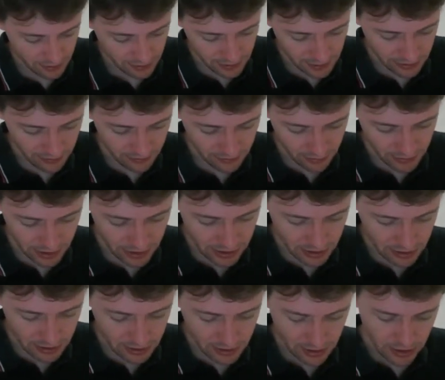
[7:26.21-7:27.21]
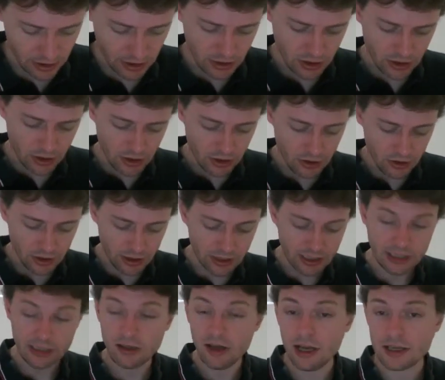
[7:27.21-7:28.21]
the information. You didn't
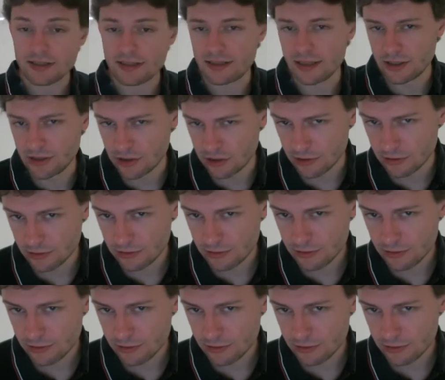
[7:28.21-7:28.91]
get lost, did you?